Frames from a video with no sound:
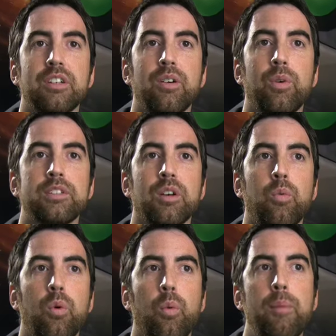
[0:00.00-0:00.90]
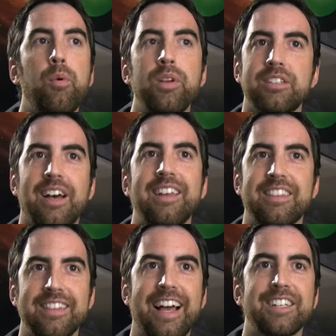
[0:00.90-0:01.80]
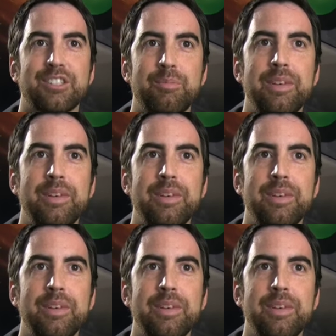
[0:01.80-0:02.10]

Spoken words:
was a weapon we designed at the last